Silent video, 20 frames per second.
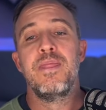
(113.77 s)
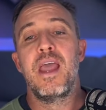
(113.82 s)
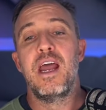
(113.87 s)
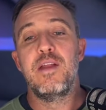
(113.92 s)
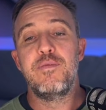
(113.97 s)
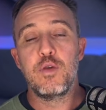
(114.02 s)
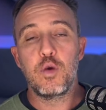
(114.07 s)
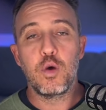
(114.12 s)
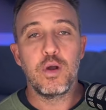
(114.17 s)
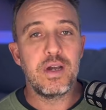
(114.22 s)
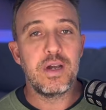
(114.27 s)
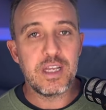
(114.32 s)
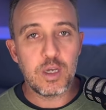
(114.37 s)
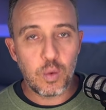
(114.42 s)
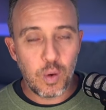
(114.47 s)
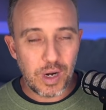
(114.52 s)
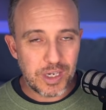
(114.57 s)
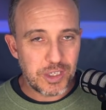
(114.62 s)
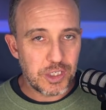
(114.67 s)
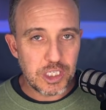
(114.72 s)
And if you've got any
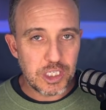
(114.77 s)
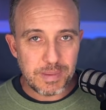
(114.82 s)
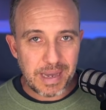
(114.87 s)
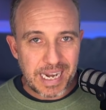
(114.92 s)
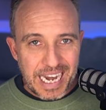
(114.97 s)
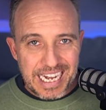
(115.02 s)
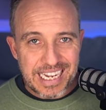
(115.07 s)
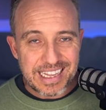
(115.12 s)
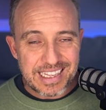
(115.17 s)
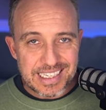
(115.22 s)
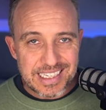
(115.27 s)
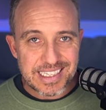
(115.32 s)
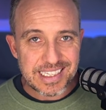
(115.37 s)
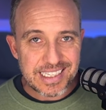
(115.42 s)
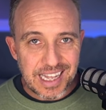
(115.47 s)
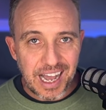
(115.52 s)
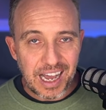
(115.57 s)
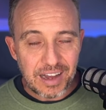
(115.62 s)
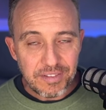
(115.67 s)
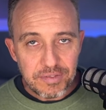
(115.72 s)
questions about any of this
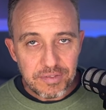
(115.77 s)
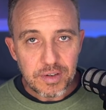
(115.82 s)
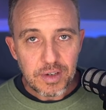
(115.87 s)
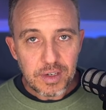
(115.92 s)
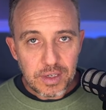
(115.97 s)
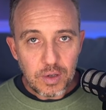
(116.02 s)
stuff,